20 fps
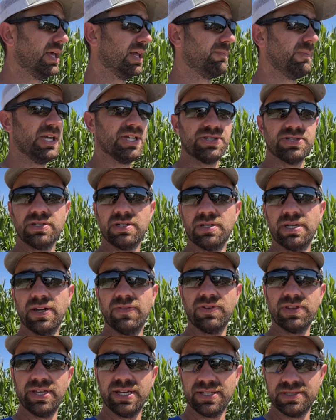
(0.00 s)
Make sure
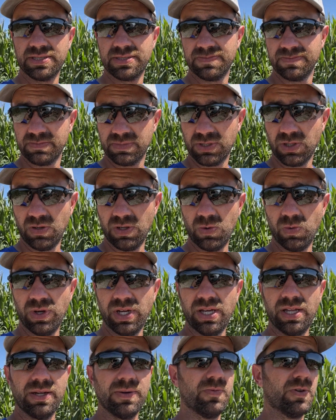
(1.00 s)
everything's going
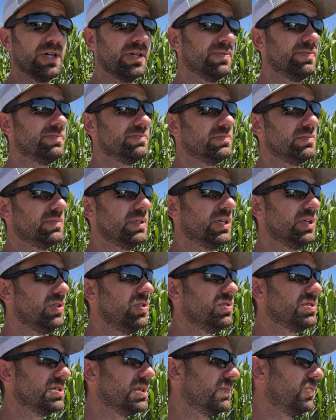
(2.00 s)
well and we're
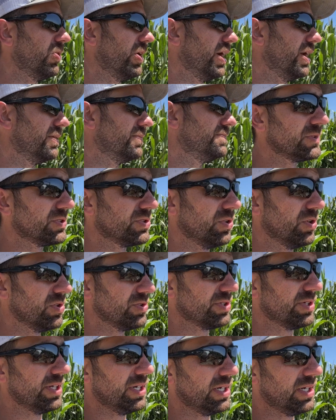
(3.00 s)
using them right. So
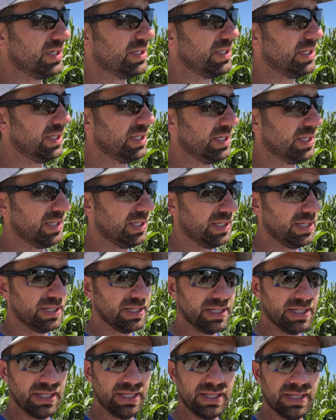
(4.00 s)
those are done.
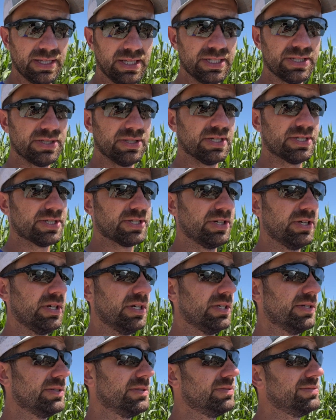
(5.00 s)
This looks
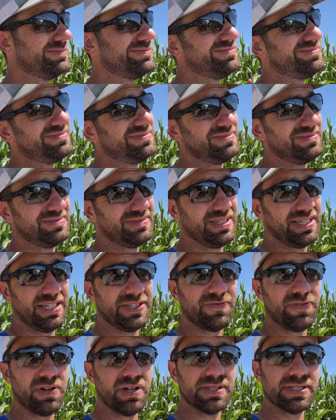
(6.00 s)
good as
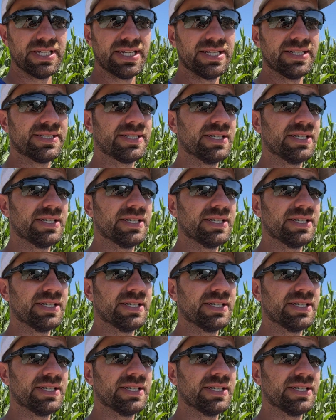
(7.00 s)
far as I can